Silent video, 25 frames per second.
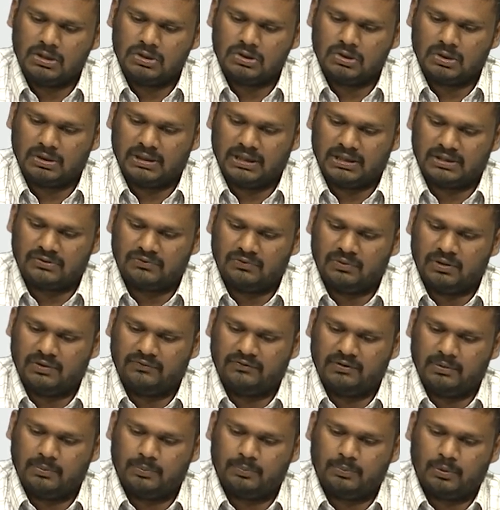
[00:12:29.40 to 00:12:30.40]
So, that is what
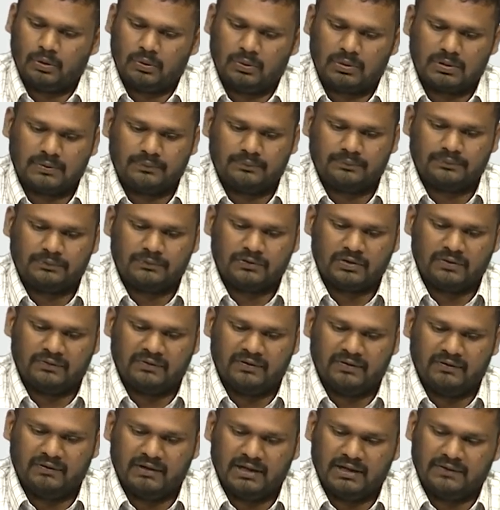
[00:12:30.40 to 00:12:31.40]
we proved. So,
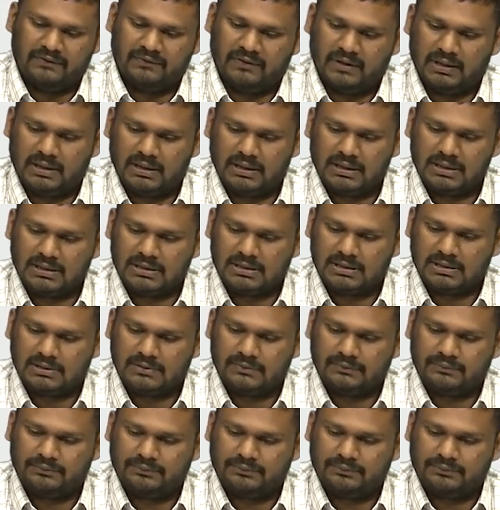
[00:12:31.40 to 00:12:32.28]
we verified this.